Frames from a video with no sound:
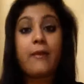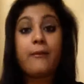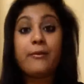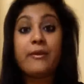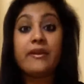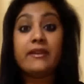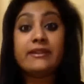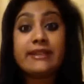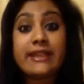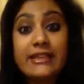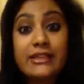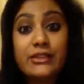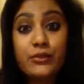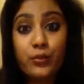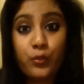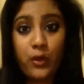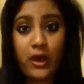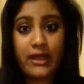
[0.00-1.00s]
because
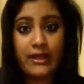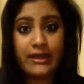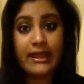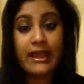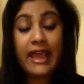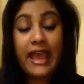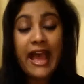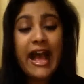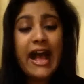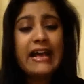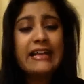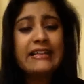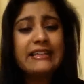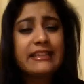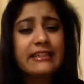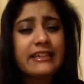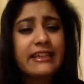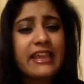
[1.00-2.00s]
this one has
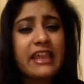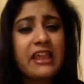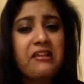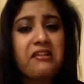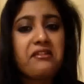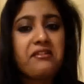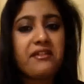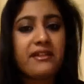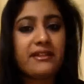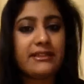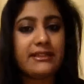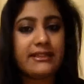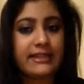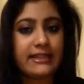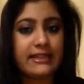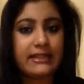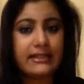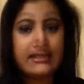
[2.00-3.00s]
the killer
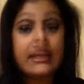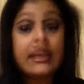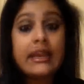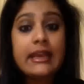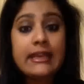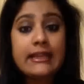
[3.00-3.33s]
instinct.